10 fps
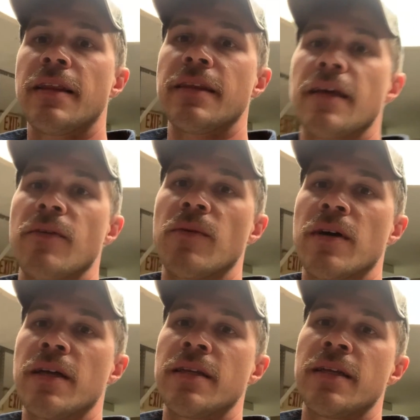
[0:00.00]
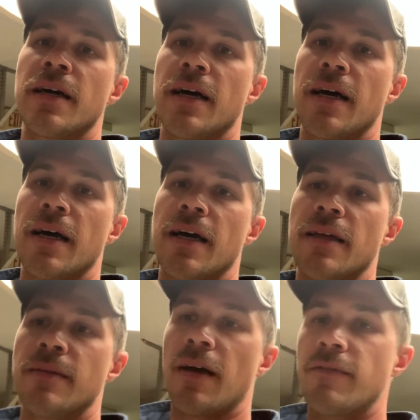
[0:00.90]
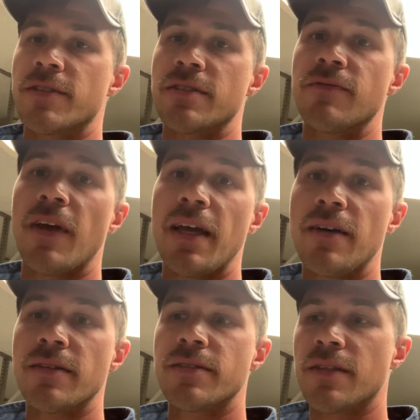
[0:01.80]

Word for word: The other one uh, obviously failed,